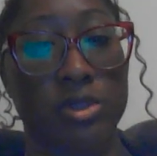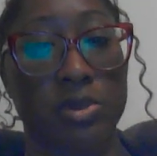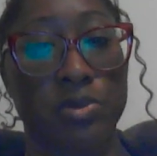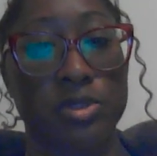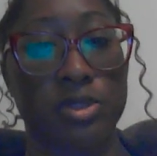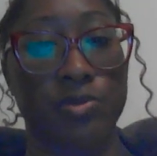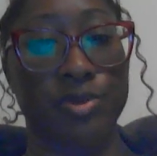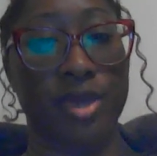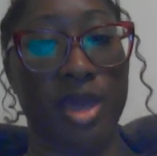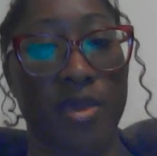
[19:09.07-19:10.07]
sequence of
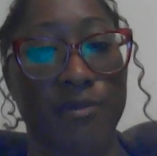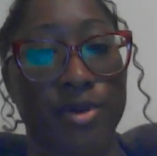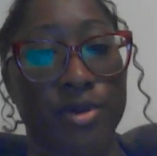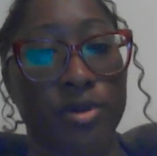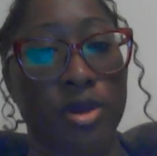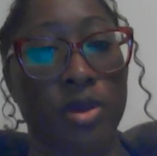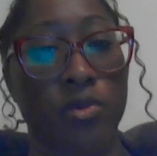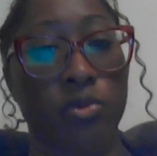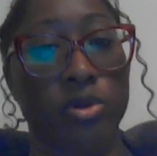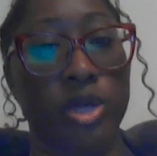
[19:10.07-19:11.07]
behavior
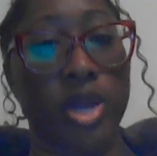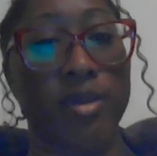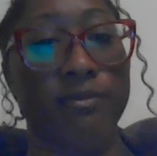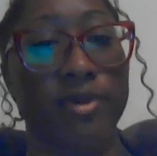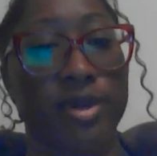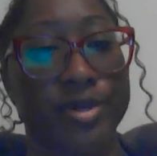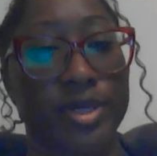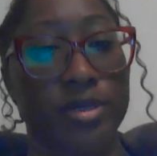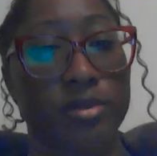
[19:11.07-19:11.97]
will not vary.